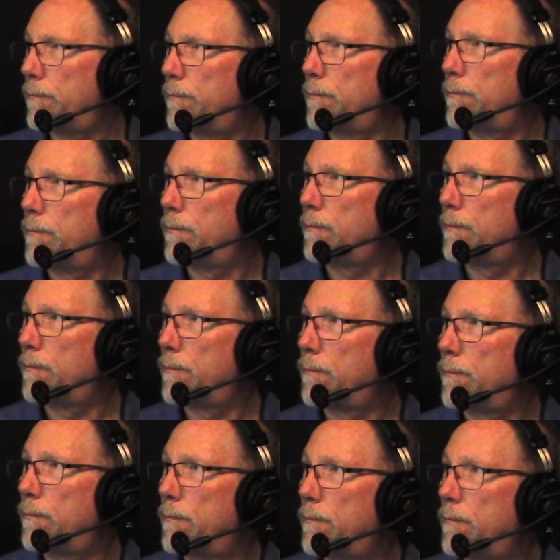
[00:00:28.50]

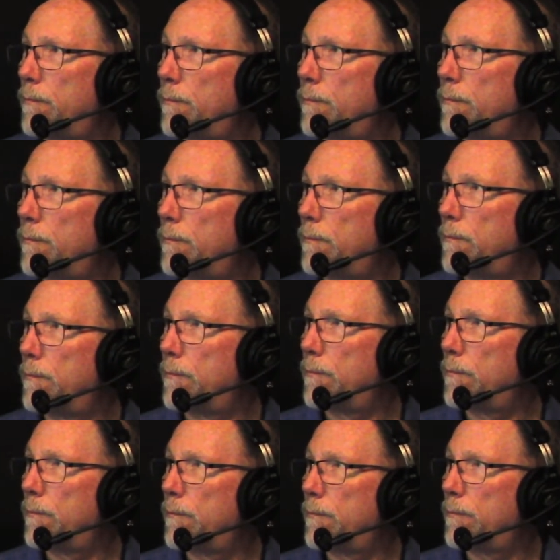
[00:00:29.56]

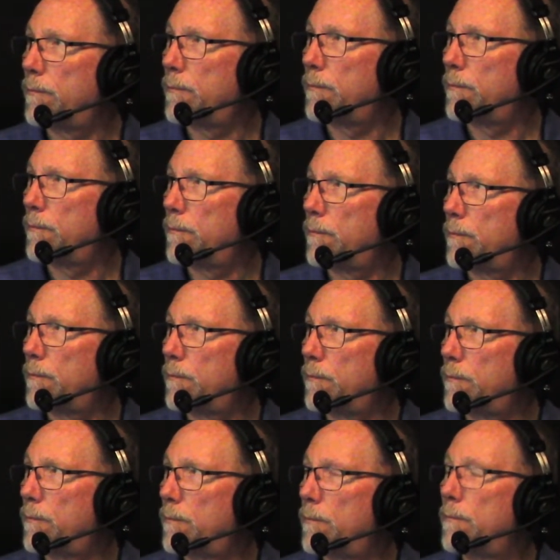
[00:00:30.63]

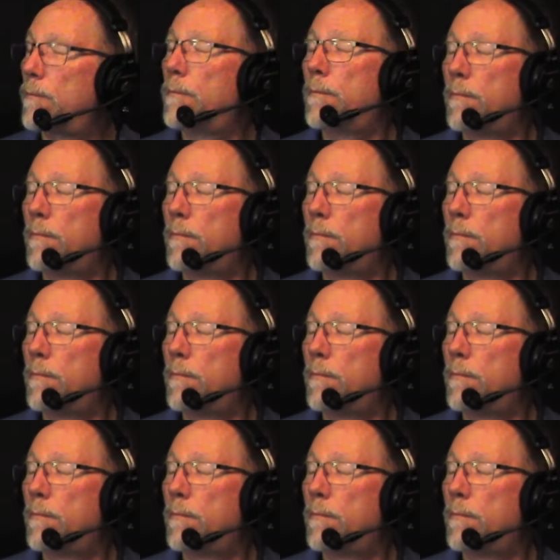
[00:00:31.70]
This person isn't speaking.